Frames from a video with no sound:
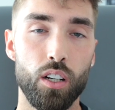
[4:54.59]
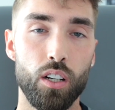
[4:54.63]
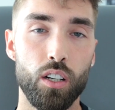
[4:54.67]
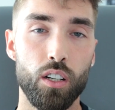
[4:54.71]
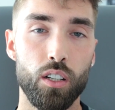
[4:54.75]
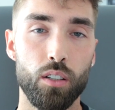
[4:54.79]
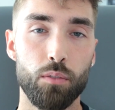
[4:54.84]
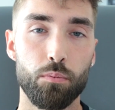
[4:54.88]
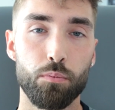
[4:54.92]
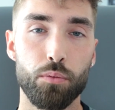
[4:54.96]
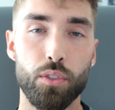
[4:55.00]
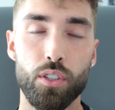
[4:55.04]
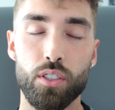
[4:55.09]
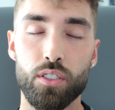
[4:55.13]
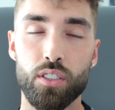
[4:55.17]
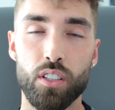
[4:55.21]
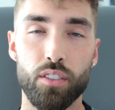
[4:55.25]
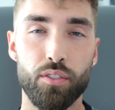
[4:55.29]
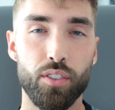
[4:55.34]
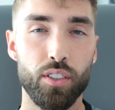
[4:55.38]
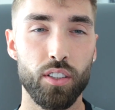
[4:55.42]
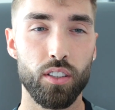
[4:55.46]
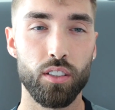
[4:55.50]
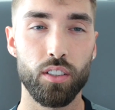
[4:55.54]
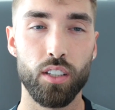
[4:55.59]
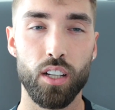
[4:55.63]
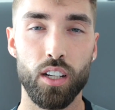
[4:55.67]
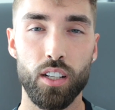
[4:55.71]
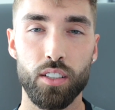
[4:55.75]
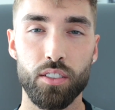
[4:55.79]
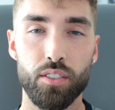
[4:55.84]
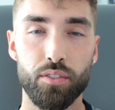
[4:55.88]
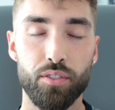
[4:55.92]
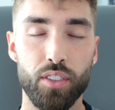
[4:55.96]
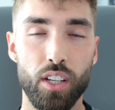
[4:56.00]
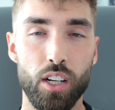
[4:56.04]
Um, there's different
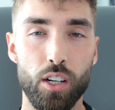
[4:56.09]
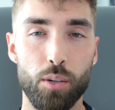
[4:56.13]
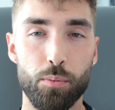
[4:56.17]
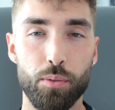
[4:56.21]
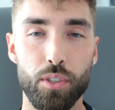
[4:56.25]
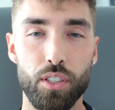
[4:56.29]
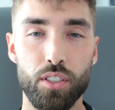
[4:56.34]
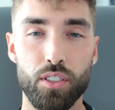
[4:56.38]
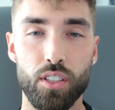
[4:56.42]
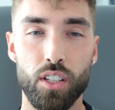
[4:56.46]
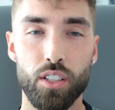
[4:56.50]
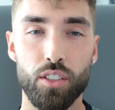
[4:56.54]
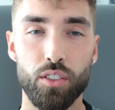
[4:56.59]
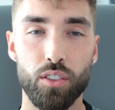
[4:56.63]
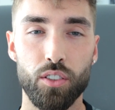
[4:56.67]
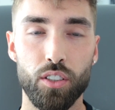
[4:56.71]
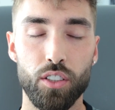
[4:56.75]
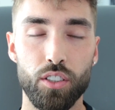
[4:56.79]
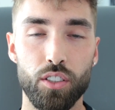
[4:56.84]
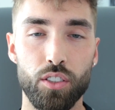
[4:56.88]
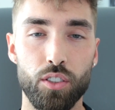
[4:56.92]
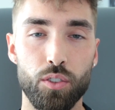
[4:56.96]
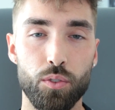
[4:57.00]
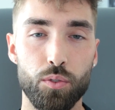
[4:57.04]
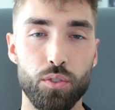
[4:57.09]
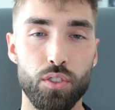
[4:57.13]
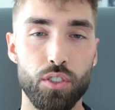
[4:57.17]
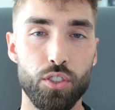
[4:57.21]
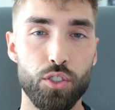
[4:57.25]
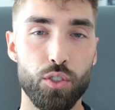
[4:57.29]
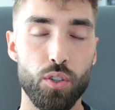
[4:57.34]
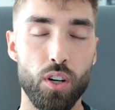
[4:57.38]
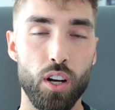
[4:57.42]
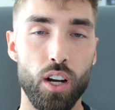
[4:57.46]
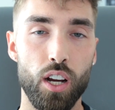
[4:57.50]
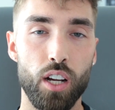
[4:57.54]
kinds of therapies that you could use
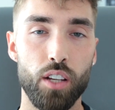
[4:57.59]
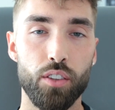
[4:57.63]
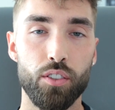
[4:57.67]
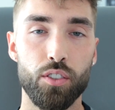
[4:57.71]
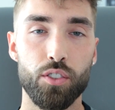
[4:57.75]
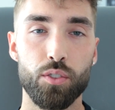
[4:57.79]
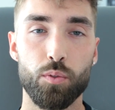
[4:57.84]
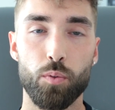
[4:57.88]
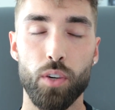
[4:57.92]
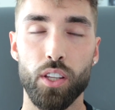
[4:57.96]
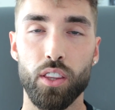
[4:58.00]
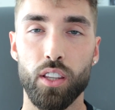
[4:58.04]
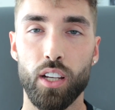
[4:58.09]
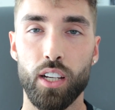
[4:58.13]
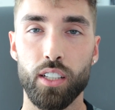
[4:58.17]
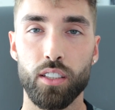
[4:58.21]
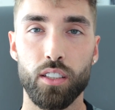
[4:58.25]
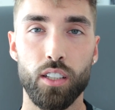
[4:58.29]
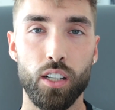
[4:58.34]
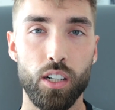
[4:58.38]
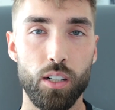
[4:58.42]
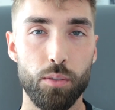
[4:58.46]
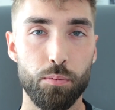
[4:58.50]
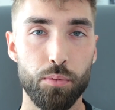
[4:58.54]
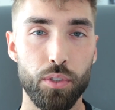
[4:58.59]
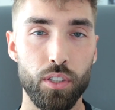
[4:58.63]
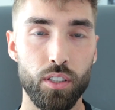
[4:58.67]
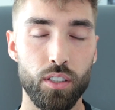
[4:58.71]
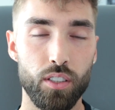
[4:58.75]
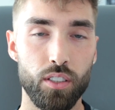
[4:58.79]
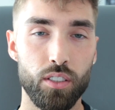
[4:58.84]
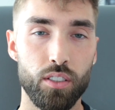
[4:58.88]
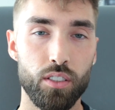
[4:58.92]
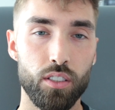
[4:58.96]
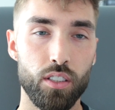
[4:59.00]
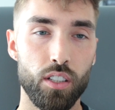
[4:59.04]
and try. There's red light
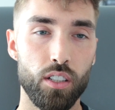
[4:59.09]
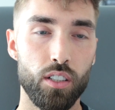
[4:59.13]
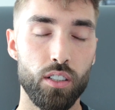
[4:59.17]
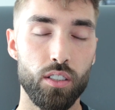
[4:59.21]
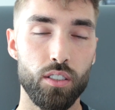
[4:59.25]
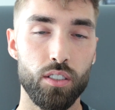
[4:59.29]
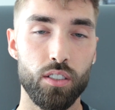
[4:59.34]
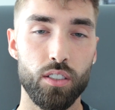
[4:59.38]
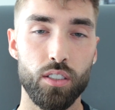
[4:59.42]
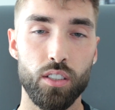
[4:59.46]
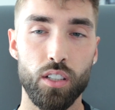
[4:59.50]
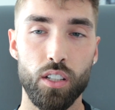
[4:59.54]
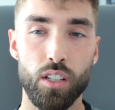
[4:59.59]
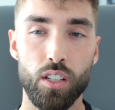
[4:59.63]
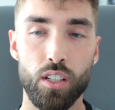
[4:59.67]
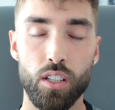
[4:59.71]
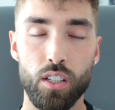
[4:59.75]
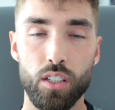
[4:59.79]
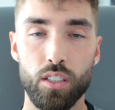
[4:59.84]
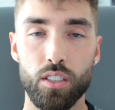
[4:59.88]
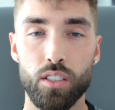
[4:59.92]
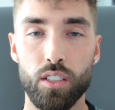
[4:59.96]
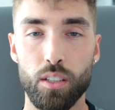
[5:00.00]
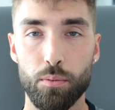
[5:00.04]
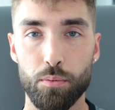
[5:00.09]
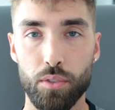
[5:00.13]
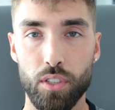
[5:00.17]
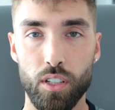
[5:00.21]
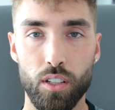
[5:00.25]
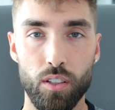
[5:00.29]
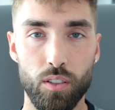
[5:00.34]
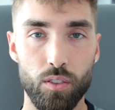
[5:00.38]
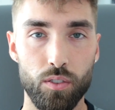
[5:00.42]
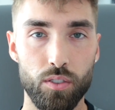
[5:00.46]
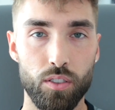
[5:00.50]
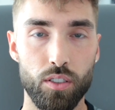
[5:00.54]
therapies, there's stem
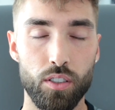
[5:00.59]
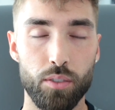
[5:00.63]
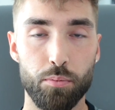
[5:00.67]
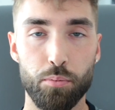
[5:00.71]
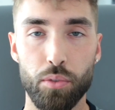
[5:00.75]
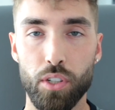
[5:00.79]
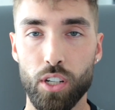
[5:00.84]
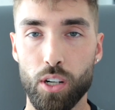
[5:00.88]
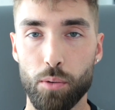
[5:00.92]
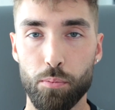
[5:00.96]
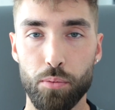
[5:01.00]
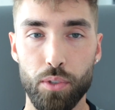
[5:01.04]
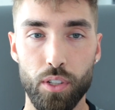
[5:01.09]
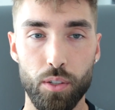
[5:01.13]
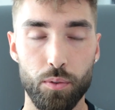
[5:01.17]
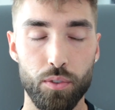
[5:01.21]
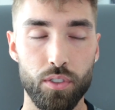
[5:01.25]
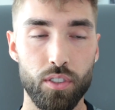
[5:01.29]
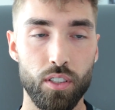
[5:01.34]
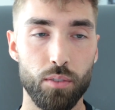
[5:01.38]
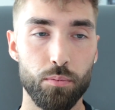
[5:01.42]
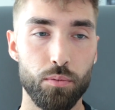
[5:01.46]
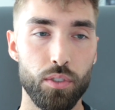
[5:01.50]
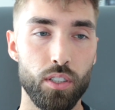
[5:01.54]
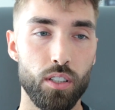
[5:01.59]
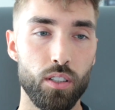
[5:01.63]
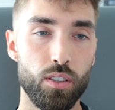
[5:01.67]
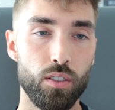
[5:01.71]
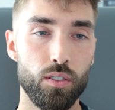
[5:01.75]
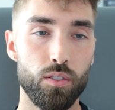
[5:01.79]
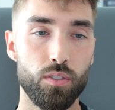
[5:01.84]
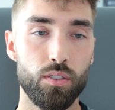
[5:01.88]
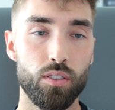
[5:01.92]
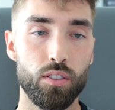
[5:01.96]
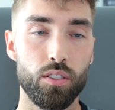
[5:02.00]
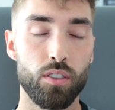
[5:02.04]
cells, there's PRP with stem
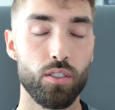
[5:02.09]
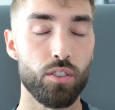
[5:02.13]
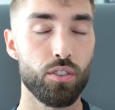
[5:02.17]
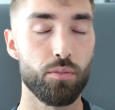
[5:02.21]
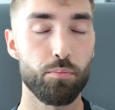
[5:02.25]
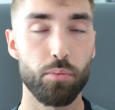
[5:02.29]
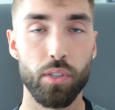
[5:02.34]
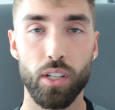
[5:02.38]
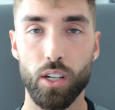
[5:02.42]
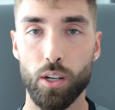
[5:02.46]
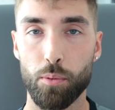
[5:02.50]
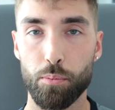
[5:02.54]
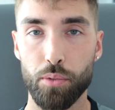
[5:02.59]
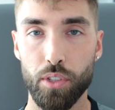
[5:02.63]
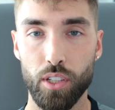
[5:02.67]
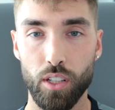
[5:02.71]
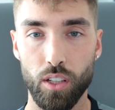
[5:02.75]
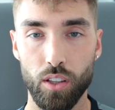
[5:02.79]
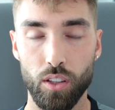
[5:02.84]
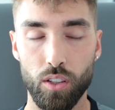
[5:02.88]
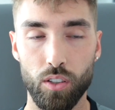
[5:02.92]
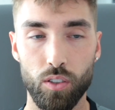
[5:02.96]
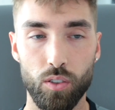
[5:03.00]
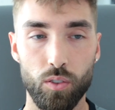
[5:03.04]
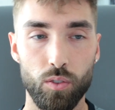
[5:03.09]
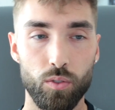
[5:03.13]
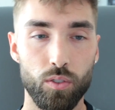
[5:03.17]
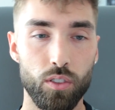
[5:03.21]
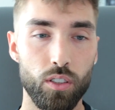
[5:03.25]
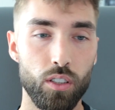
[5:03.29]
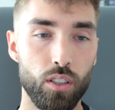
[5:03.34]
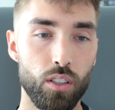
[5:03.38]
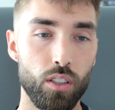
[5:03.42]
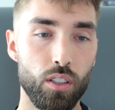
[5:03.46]
cells, there's PRP alone.